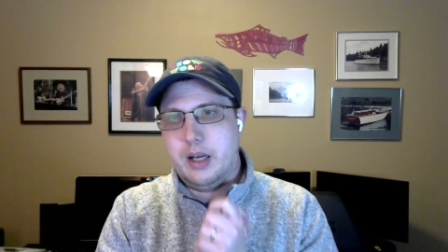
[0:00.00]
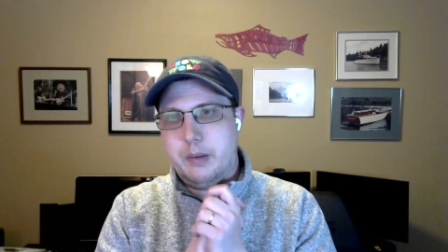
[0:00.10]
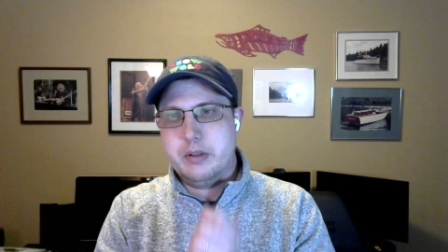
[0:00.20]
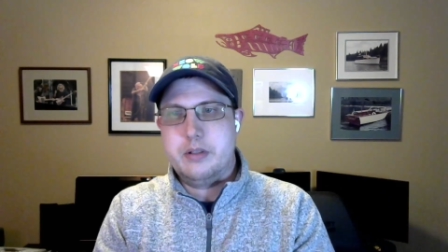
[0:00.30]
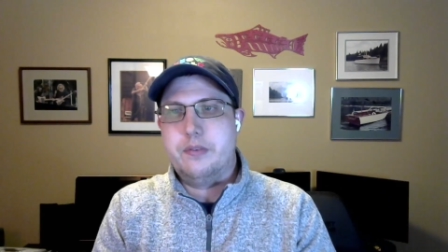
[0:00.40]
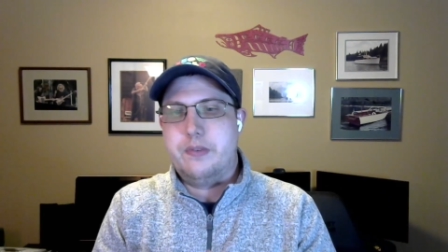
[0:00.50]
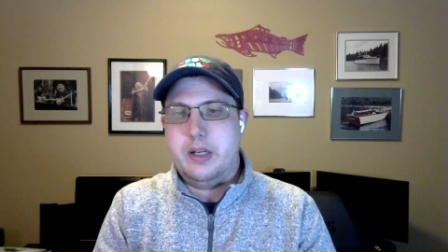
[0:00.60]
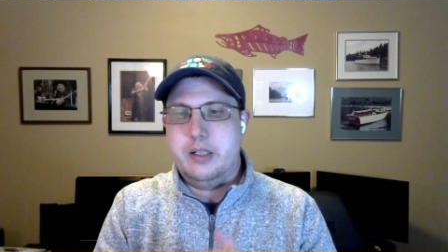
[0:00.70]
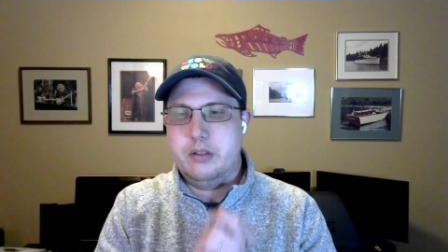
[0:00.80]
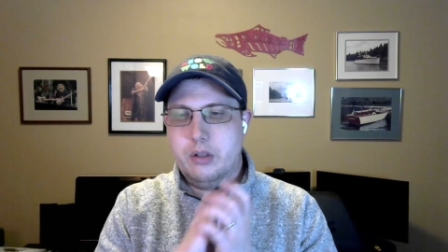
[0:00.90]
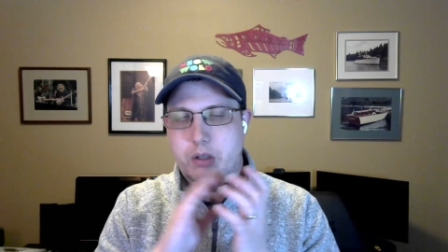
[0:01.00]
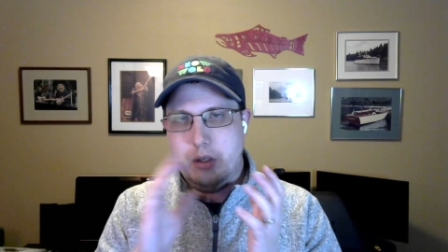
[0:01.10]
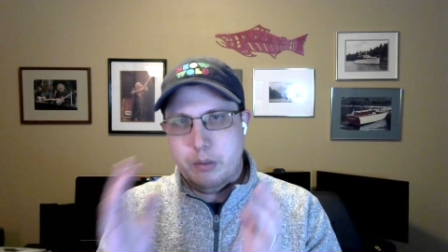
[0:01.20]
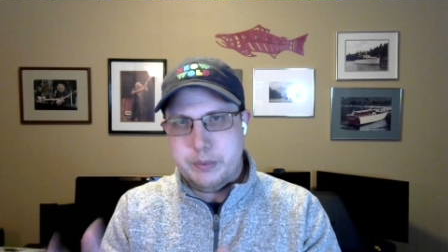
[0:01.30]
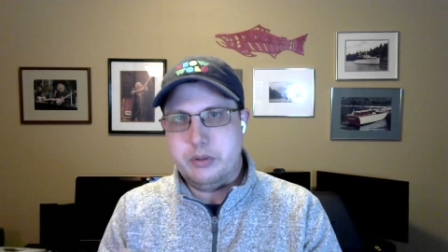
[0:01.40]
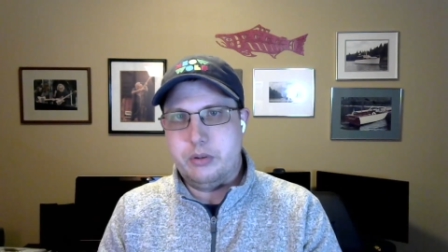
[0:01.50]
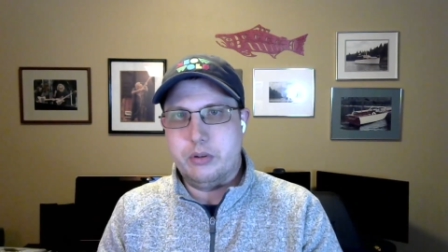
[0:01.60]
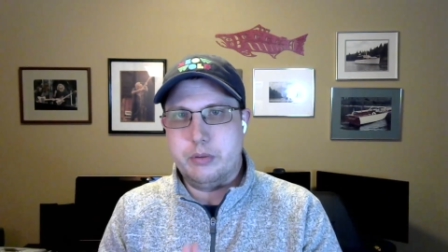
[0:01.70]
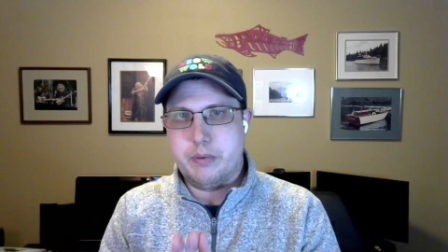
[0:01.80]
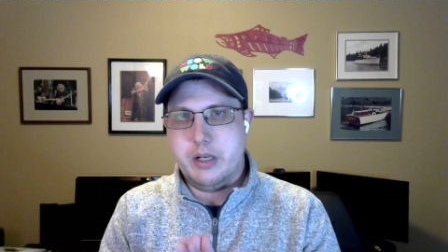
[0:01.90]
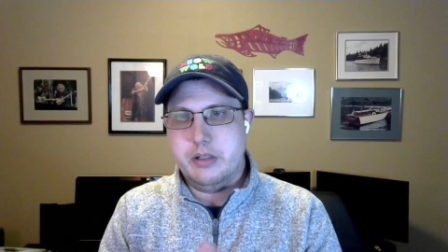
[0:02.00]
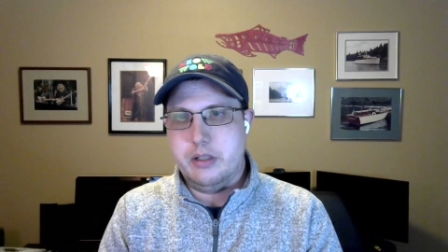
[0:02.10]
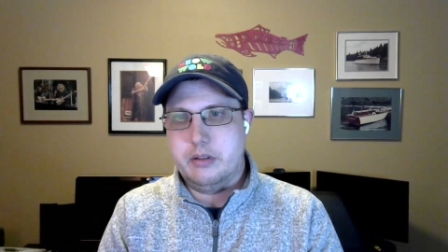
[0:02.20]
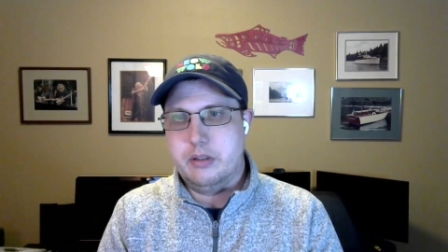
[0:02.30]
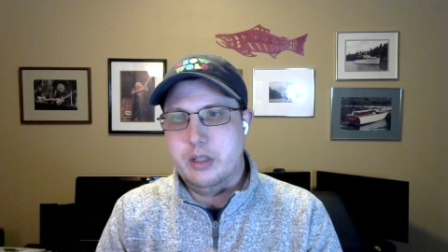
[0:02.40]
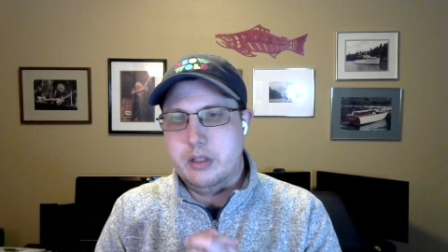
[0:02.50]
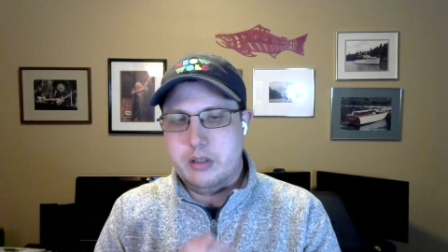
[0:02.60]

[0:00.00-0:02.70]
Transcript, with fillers: I wanted to find open source projects